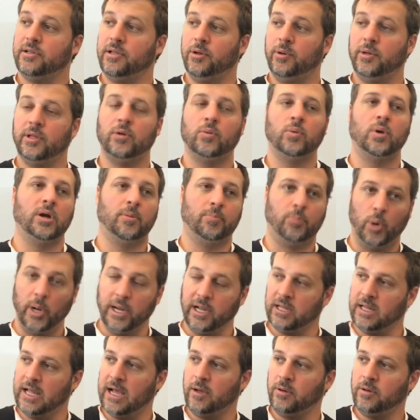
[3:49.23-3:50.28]
You either want a
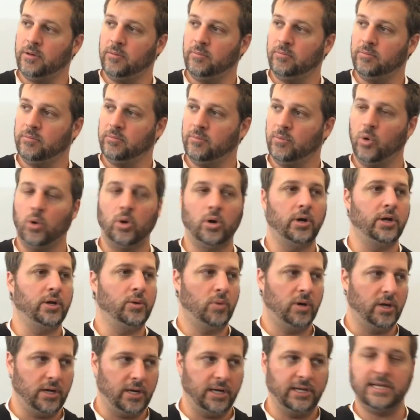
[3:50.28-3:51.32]
point cloud or you
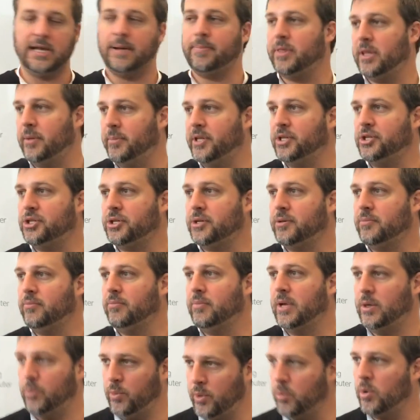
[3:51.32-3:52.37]
want the depth image.
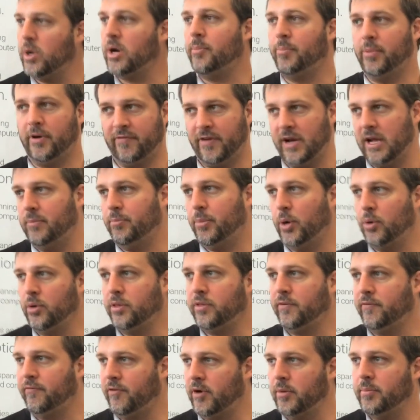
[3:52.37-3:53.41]
And we want to provide both
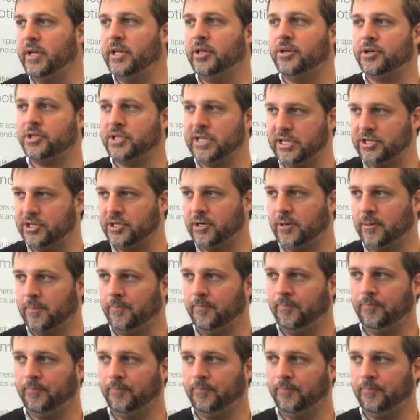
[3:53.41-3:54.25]
from either sensor.